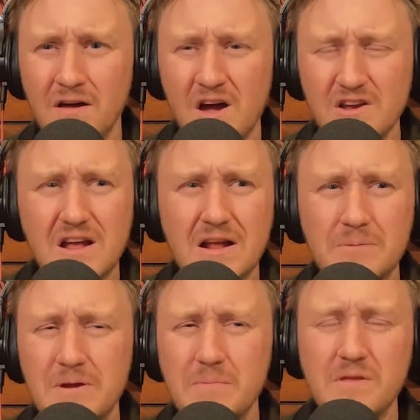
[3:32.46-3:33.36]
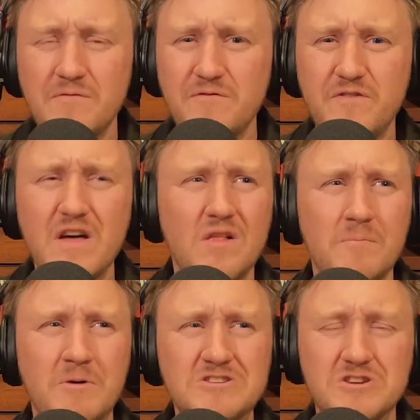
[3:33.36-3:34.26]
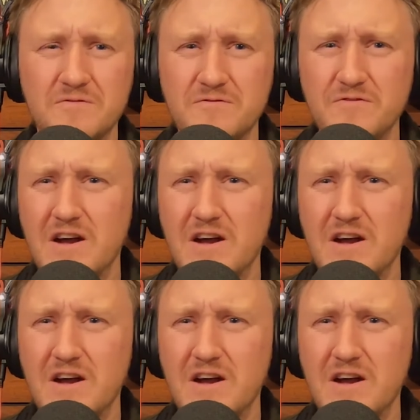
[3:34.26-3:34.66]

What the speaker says: You're not going to be able to fill a bunch of